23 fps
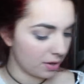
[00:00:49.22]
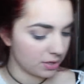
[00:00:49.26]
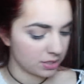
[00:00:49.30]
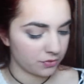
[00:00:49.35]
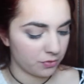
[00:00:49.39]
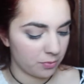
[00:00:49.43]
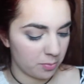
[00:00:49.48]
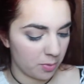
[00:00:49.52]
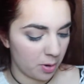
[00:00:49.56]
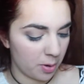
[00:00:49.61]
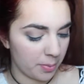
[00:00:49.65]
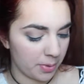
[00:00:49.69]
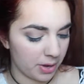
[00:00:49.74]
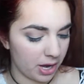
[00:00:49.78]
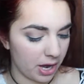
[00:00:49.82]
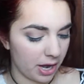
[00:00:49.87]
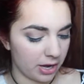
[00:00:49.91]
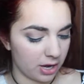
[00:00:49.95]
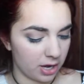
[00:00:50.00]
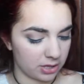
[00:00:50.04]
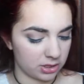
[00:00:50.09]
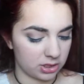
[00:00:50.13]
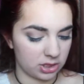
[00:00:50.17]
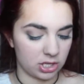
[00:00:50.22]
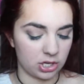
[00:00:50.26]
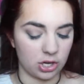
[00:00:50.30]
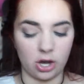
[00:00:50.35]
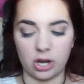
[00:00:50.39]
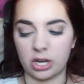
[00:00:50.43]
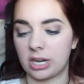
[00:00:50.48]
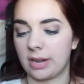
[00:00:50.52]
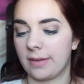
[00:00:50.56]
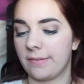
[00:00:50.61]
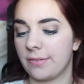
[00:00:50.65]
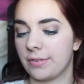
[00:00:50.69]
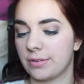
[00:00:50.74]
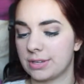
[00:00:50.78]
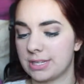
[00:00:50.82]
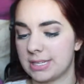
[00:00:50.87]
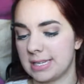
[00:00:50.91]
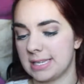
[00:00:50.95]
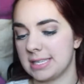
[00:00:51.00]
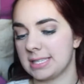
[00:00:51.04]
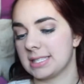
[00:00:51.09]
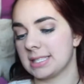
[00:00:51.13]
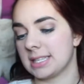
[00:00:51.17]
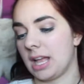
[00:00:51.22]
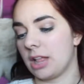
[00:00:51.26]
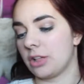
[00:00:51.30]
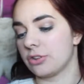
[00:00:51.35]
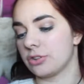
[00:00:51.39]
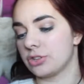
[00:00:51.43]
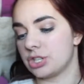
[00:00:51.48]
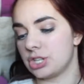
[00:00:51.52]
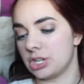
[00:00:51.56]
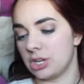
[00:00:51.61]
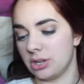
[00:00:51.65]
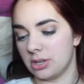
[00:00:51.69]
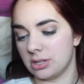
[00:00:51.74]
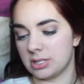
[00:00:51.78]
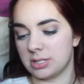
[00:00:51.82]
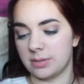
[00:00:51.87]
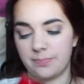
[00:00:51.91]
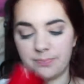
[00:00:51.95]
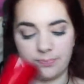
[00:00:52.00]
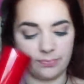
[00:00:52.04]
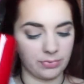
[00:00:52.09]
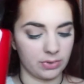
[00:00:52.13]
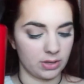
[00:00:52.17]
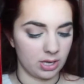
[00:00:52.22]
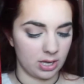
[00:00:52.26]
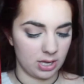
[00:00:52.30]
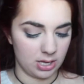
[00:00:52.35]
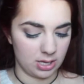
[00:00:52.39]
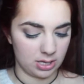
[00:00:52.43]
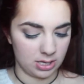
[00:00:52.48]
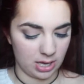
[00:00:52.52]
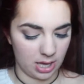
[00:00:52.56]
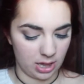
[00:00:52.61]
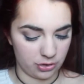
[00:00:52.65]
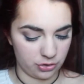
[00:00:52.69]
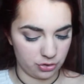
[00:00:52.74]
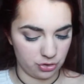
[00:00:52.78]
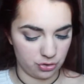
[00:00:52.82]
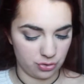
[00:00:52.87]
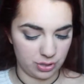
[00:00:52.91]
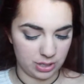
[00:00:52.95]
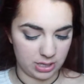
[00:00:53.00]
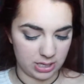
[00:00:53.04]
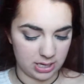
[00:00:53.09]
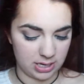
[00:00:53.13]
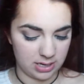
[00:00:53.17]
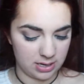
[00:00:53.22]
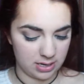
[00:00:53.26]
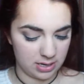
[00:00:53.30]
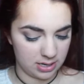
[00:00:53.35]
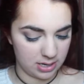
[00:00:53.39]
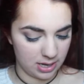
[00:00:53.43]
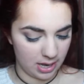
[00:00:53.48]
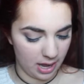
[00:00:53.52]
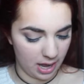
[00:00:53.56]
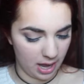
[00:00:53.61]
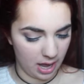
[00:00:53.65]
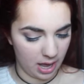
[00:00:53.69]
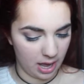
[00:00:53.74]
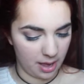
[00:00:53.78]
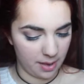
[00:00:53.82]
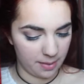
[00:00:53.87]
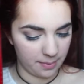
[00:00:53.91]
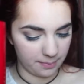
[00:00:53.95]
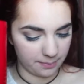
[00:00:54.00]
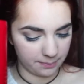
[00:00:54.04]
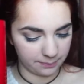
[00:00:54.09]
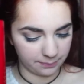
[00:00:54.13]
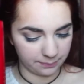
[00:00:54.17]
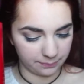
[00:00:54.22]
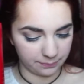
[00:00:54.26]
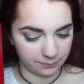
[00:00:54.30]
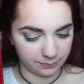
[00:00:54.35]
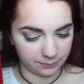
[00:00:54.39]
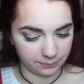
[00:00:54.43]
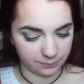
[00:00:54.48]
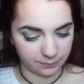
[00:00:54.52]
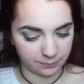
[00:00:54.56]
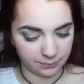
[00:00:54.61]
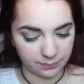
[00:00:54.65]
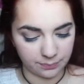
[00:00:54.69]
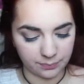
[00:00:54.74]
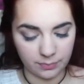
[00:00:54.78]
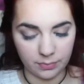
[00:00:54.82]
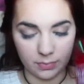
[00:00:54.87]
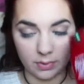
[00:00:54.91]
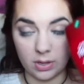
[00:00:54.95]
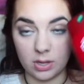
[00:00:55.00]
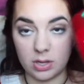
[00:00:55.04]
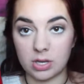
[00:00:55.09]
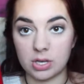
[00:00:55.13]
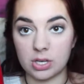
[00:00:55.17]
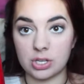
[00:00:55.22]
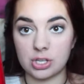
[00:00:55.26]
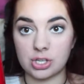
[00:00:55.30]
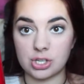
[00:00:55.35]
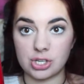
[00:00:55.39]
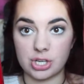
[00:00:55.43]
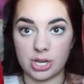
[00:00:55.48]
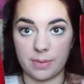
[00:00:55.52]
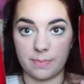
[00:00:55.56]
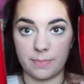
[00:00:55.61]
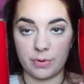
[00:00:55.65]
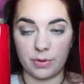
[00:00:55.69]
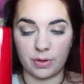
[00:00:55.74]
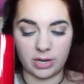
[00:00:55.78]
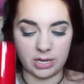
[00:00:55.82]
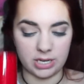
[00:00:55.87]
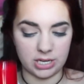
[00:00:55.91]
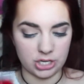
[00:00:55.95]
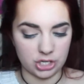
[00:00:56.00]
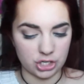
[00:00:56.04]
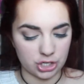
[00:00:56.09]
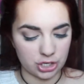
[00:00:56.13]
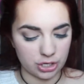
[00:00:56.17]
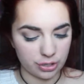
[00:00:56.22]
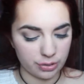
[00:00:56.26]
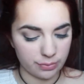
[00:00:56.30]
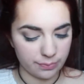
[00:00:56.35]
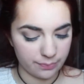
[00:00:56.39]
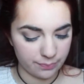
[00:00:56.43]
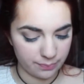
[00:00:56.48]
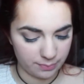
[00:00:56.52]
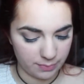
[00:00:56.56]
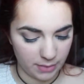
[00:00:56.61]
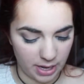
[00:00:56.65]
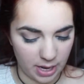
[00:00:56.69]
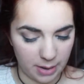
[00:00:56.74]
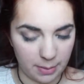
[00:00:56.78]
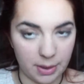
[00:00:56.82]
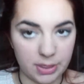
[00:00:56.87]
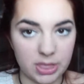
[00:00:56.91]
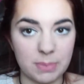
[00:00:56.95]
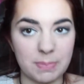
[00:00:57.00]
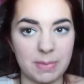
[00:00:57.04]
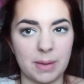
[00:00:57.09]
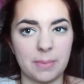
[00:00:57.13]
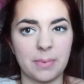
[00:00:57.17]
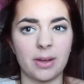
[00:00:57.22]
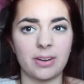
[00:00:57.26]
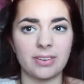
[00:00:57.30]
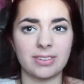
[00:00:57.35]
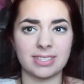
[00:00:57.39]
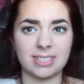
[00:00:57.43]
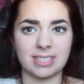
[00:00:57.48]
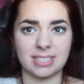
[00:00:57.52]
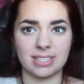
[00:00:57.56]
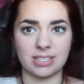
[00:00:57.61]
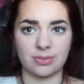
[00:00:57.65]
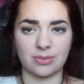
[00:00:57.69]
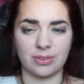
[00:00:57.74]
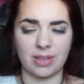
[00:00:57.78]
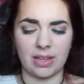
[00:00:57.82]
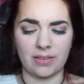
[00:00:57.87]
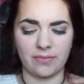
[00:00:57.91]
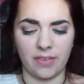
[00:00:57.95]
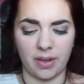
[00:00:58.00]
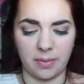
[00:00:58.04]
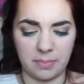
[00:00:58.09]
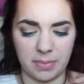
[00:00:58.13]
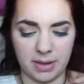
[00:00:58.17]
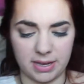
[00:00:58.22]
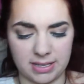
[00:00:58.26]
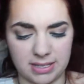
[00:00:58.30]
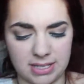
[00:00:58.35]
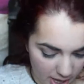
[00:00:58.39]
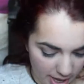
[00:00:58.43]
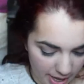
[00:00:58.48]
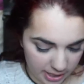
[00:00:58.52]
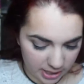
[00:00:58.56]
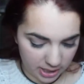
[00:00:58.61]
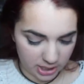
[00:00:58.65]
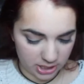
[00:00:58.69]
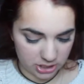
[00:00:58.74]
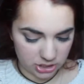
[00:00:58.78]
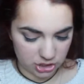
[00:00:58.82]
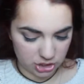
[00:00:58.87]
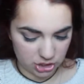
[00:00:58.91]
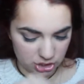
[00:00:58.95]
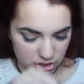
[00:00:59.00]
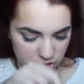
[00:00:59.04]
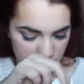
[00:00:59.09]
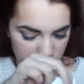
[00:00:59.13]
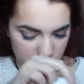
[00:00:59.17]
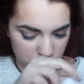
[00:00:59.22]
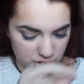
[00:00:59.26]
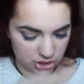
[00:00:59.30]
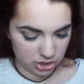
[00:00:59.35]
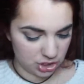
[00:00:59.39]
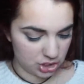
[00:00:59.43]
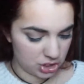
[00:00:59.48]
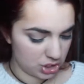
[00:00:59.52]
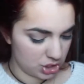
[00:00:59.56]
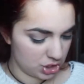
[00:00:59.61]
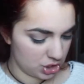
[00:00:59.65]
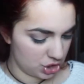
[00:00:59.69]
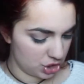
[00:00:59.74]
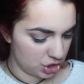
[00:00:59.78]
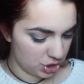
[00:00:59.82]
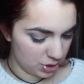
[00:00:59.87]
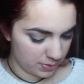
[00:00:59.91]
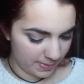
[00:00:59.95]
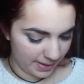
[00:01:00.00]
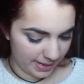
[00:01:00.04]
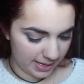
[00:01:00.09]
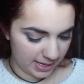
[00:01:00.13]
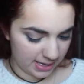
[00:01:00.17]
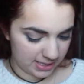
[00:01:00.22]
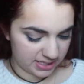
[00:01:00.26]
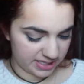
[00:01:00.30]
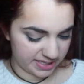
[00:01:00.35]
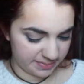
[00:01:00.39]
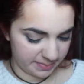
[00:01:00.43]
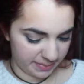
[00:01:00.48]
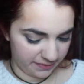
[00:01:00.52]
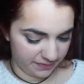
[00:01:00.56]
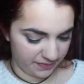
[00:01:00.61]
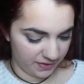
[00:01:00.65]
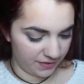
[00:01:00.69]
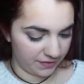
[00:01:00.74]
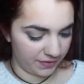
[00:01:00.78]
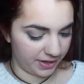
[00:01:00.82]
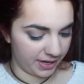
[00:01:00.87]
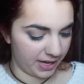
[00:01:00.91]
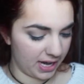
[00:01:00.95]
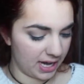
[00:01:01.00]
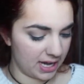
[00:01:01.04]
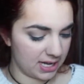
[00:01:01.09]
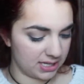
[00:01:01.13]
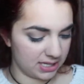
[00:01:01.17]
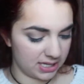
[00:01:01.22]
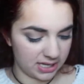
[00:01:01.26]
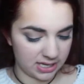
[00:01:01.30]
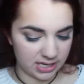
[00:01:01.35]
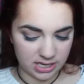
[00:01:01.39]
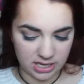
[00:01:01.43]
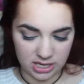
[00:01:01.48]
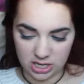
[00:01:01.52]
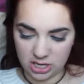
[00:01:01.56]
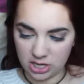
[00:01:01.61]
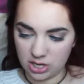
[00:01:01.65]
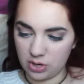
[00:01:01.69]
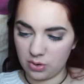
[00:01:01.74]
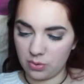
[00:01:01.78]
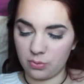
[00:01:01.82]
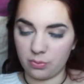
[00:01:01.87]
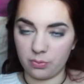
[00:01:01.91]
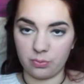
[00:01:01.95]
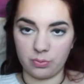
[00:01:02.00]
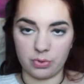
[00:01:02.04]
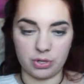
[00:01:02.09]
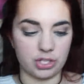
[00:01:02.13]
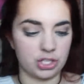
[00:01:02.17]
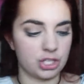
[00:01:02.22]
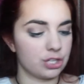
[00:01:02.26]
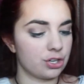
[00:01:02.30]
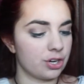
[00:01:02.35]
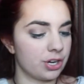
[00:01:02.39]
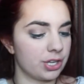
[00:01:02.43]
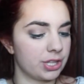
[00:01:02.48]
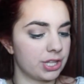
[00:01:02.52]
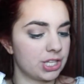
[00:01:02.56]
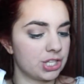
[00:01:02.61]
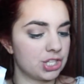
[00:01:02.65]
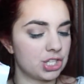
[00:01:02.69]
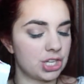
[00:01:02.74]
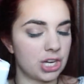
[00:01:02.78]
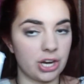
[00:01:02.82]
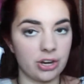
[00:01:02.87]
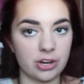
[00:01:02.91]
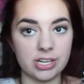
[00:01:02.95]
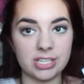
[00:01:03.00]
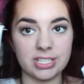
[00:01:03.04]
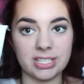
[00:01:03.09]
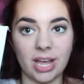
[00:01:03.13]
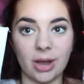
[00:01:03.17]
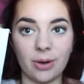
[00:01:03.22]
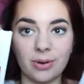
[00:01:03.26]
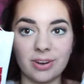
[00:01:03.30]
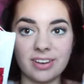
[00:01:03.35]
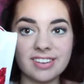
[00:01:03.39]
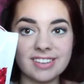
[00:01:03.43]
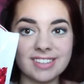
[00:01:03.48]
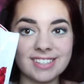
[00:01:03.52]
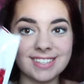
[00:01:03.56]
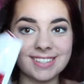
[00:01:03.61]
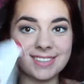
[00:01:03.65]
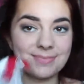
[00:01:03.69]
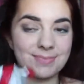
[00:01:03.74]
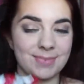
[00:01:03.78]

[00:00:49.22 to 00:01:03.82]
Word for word: Also from Walmart, I got the Garnier Fructis Color Shield Color Treated um, Shampoo and Conditioner. And I got the big bottles because they were like 5 bucks. I got two bags of my favorite candy, which are the cherry sours